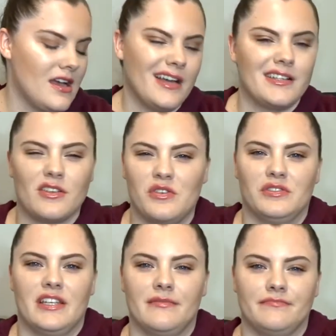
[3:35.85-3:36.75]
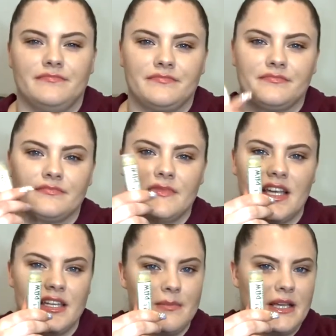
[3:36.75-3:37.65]
i just hold him
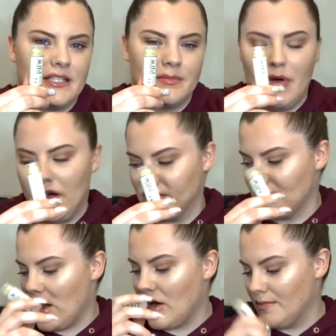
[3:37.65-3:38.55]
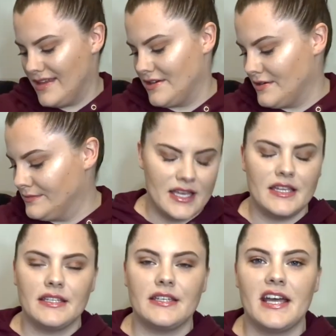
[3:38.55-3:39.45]
and it makes his paws all better
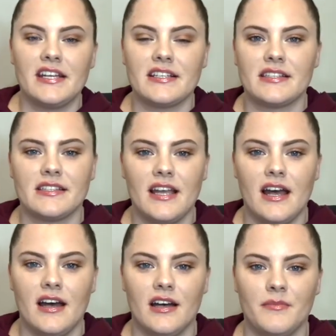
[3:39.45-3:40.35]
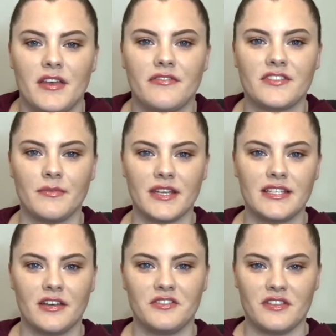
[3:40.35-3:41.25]
next um, if somebody
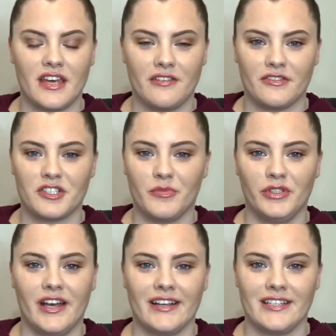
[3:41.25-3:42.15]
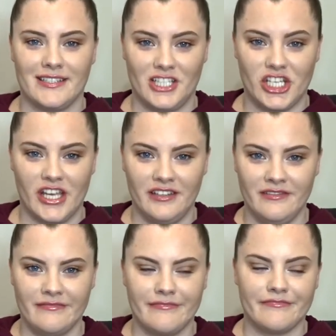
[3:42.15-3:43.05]
tells you that a french bulldog doesn't shed
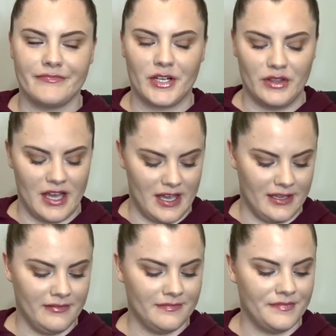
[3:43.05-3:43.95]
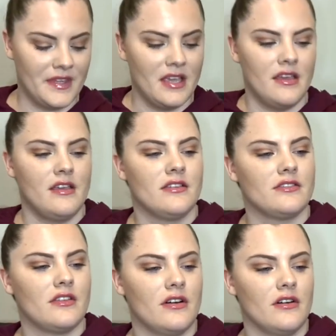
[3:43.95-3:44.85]
they're lying
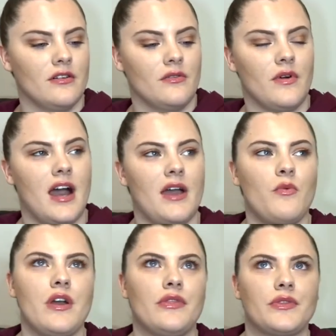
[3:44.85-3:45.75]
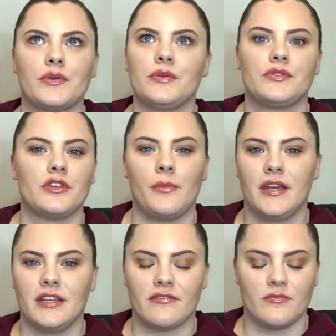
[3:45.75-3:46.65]
so i went through so
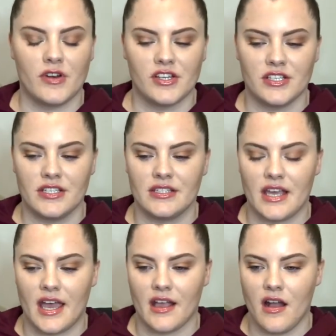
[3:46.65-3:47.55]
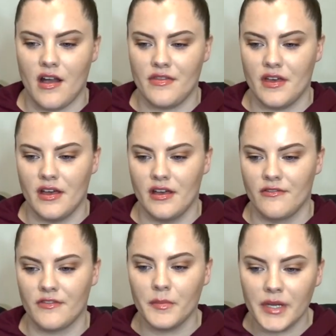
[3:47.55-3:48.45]
many different brushes i got the
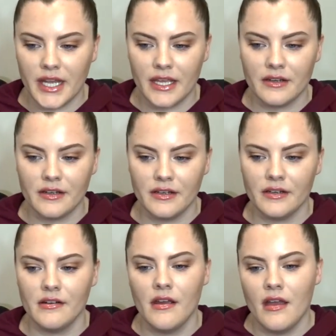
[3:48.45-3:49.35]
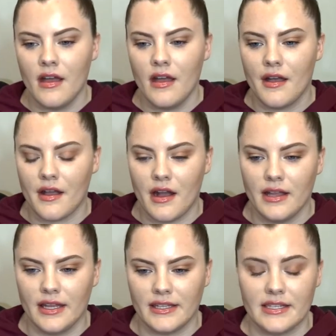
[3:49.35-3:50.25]
Furminator, I
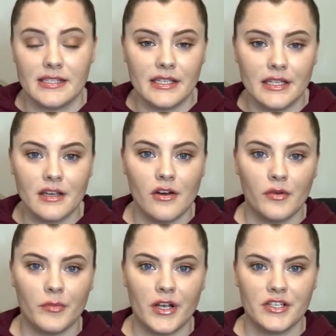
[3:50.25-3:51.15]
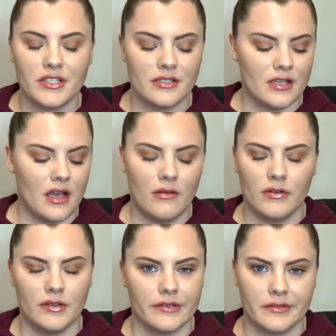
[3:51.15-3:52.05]
got like the silicone brushes. I
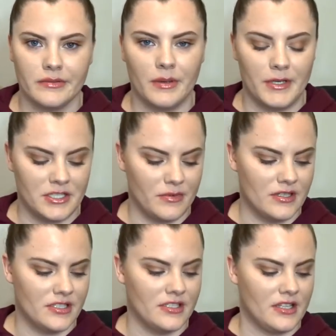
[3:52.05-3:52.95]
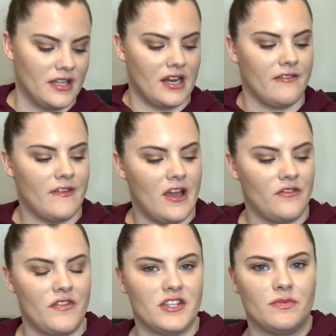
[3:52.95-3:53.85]
went through a bunch of brushes and then I
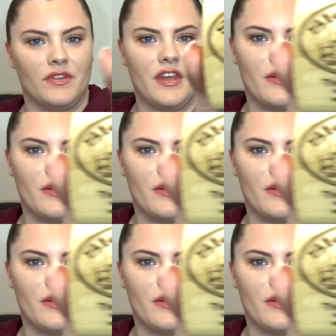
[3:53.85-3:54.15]
found this one